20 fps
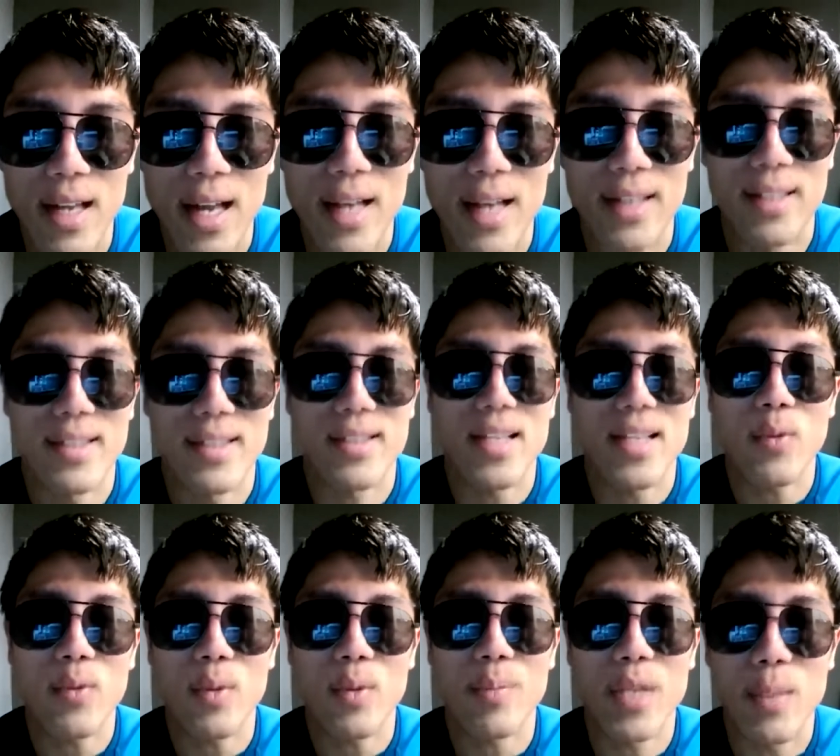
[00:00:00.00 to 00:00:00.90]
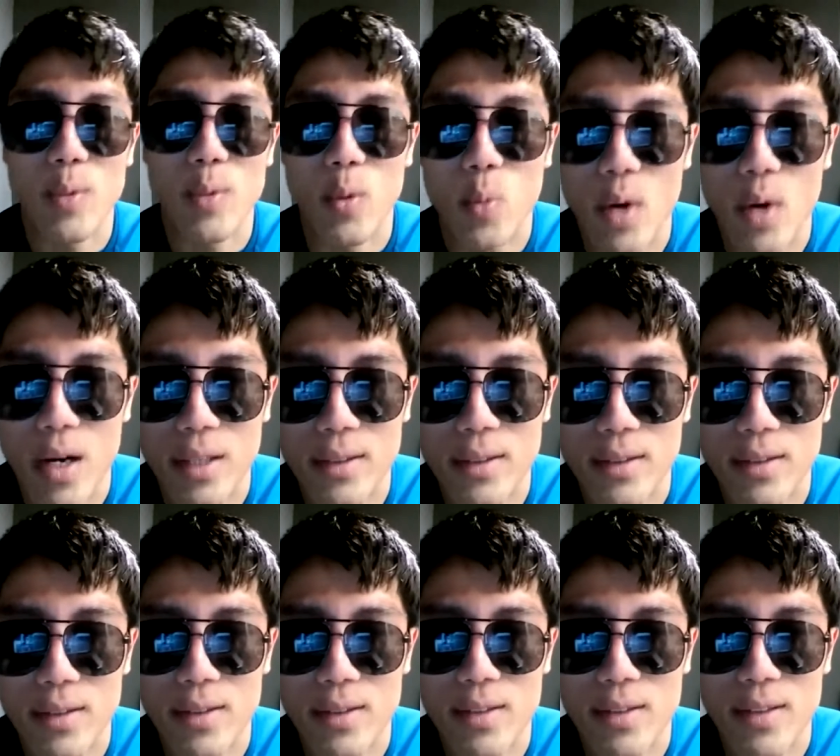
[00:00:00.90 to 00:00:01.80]
And is that what people
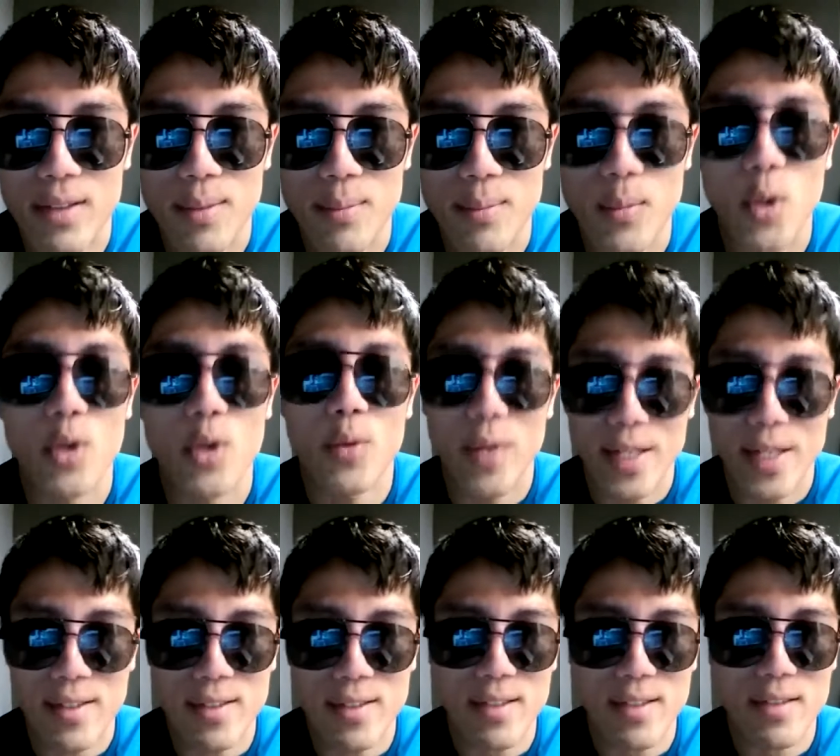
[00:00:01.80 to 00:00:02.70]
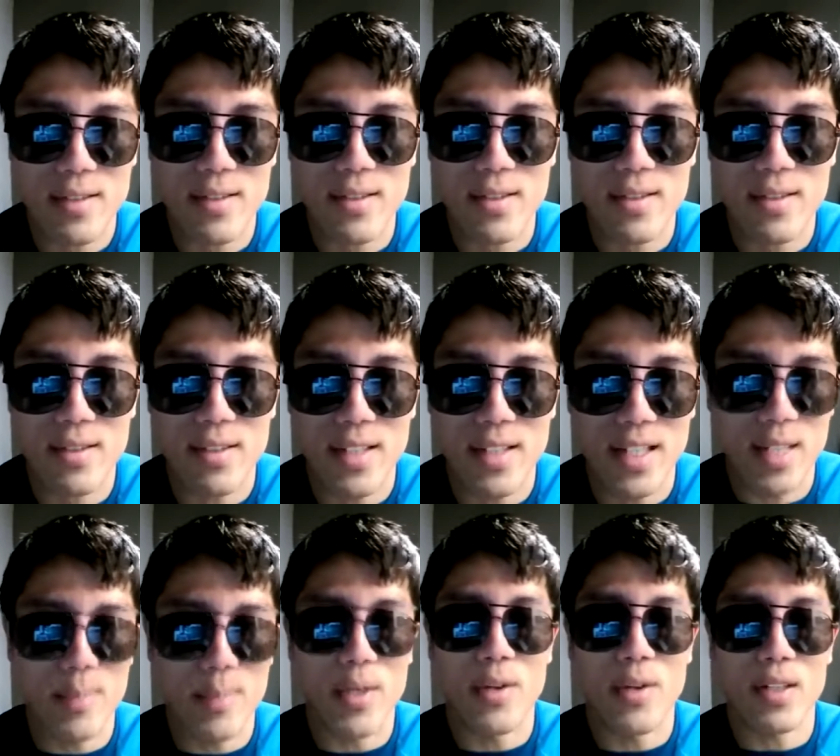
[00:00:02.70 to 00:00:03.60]
want? More racists
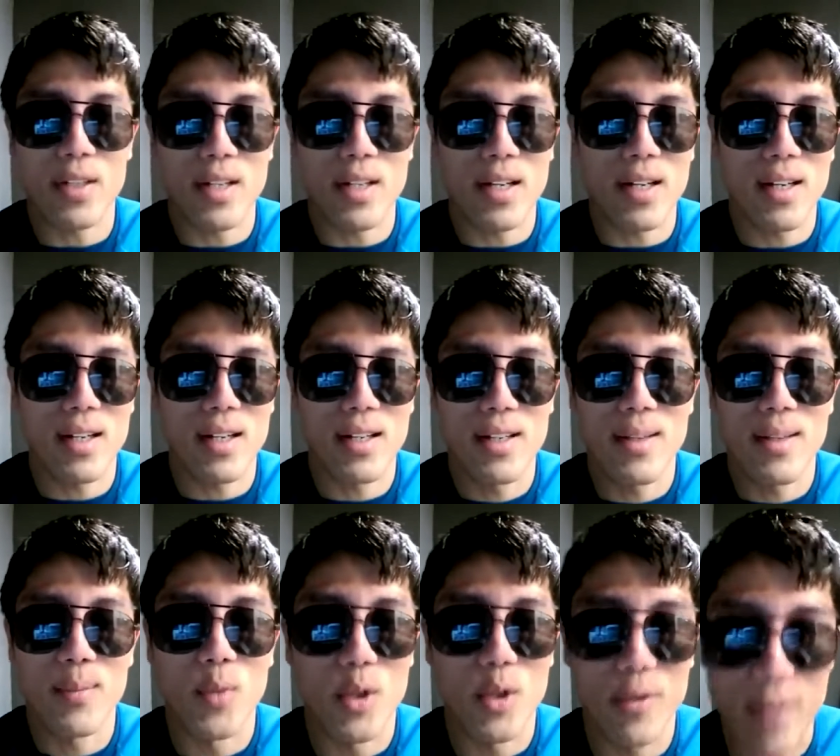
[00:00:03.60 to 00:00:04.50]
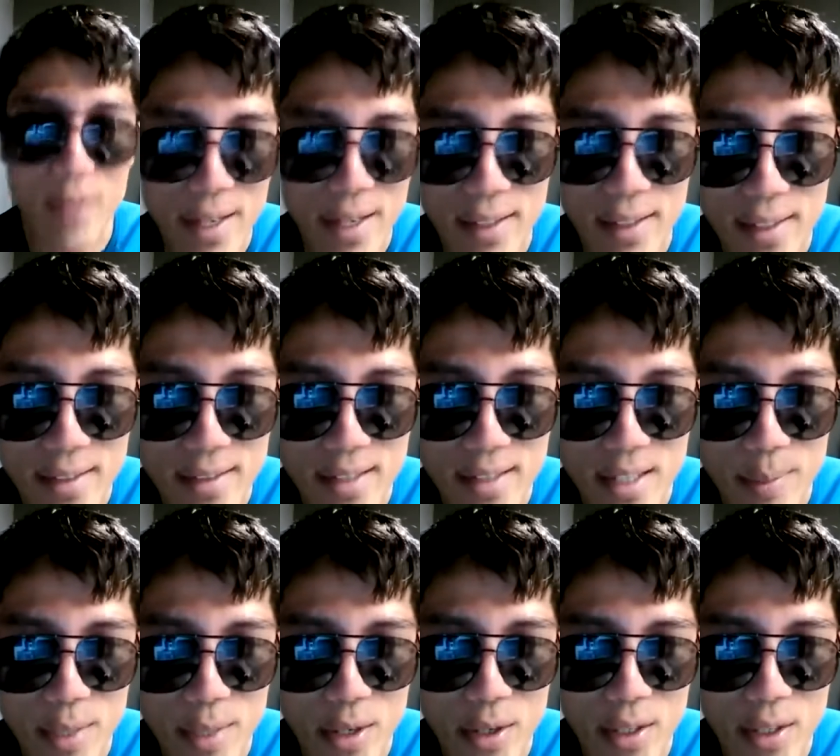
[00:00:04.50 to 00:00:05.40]
in America? More violence in
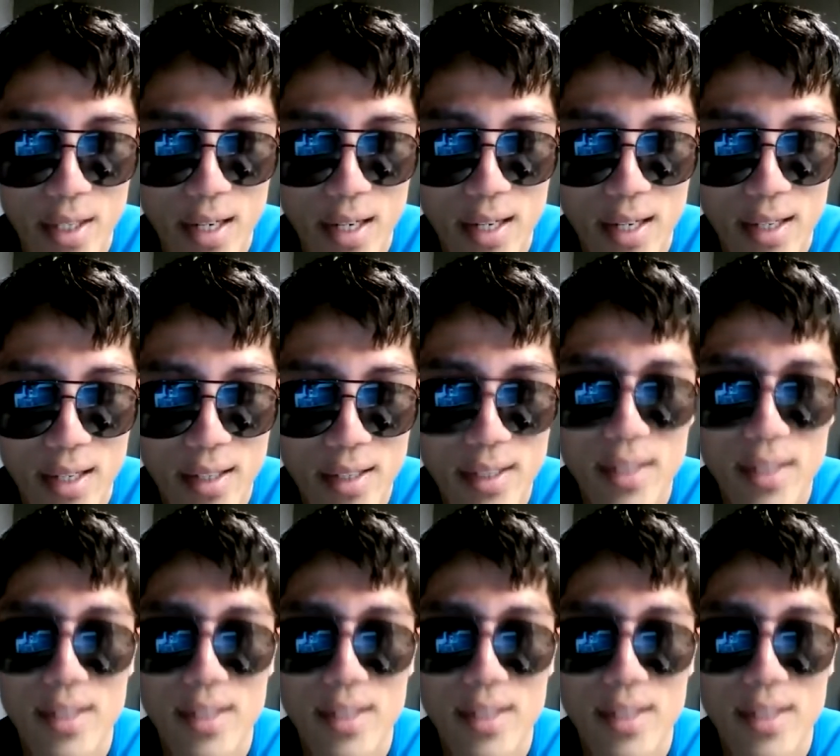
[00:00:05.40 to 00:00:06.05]
America?